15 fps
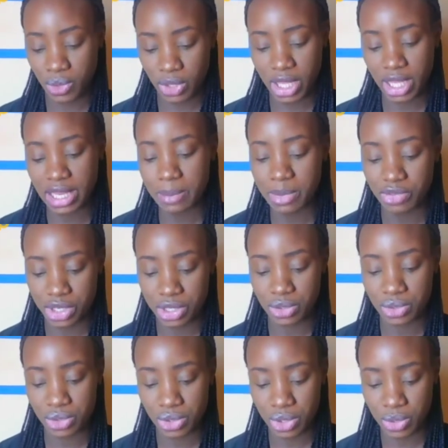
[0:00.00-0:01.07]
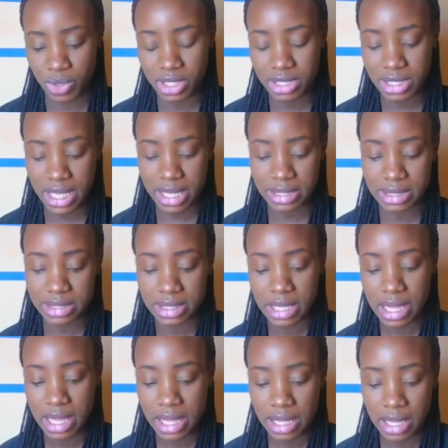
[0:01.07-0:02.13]
Okay, let me read it to you. It says,
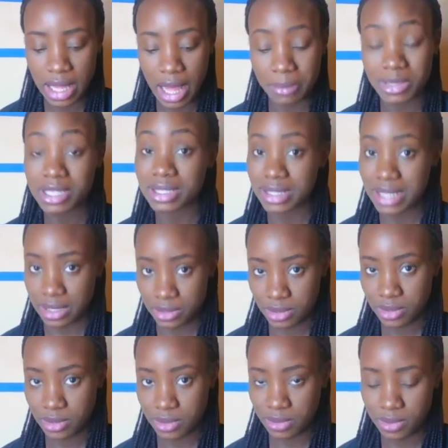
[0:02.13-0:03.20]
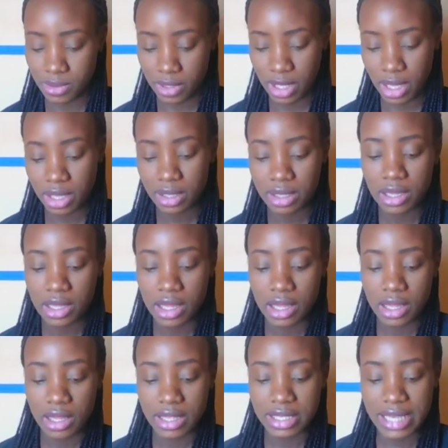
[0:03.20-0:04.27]
um, this is task two, okay?
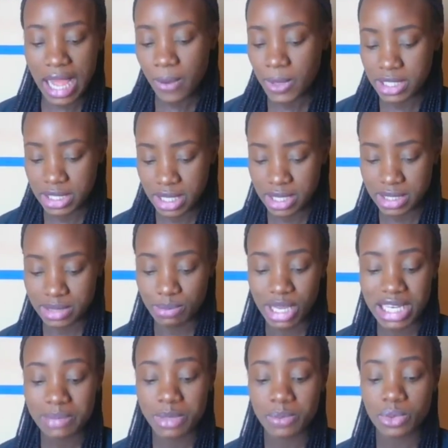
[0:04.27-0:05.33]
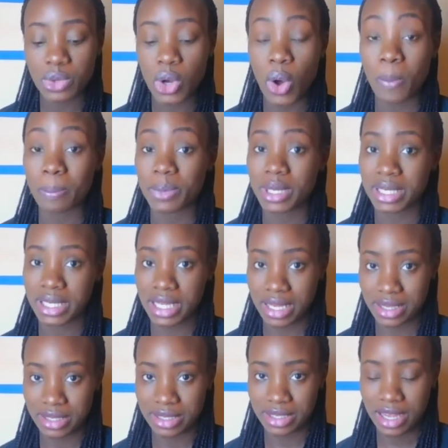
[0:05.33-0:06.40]
Nowadays, many people
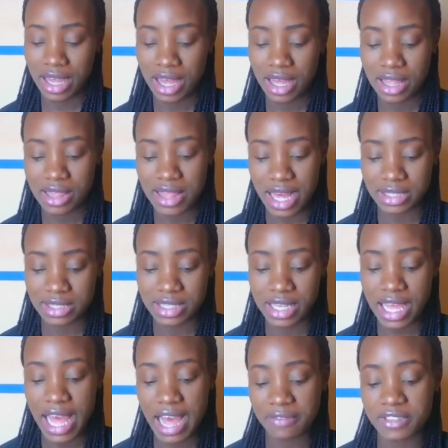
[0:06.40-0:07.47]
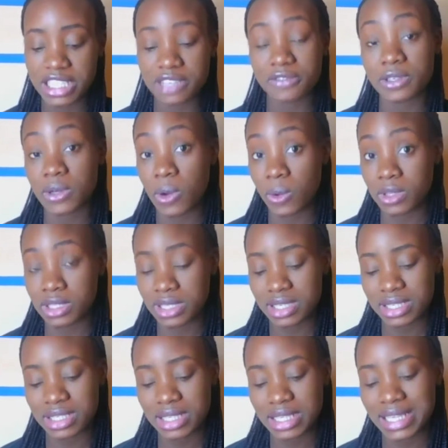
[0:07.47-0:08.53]
complain that they have
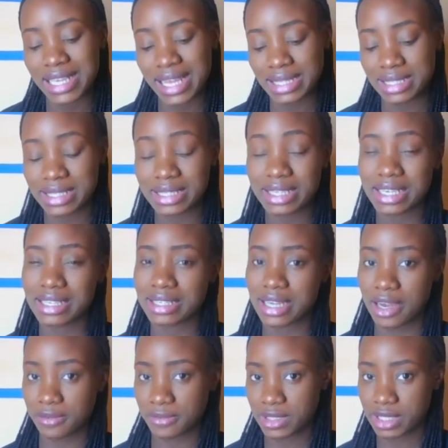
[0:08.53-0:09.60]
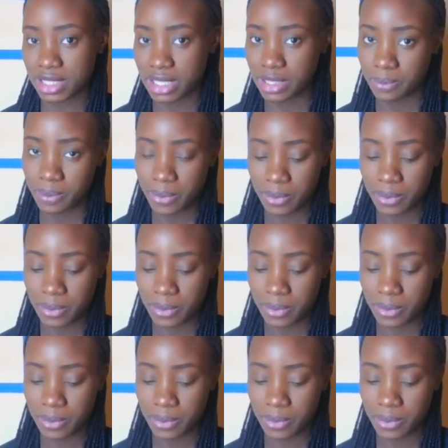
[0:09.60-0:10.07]
difficulties getting enough sleep.